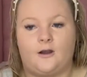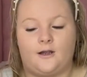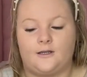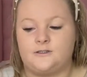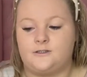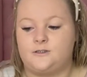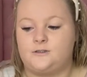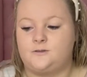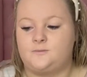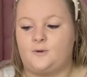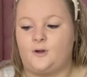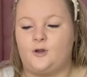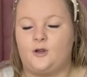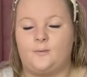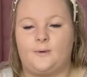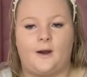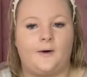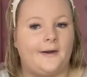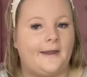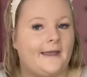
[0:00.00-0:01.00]
I just spoke
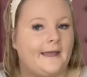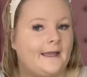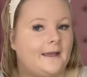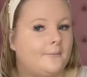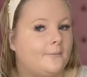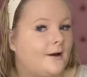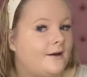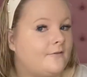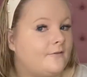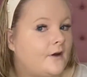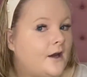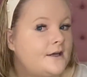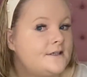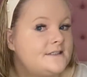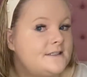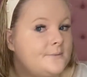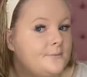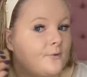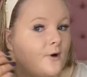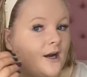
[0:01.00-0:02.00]
about it in my first
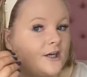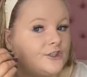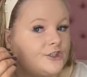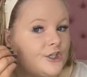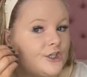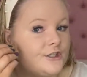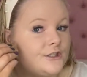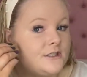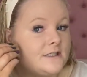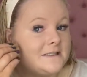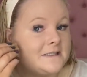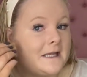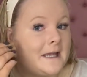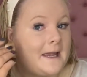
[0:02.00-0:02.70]
impressions.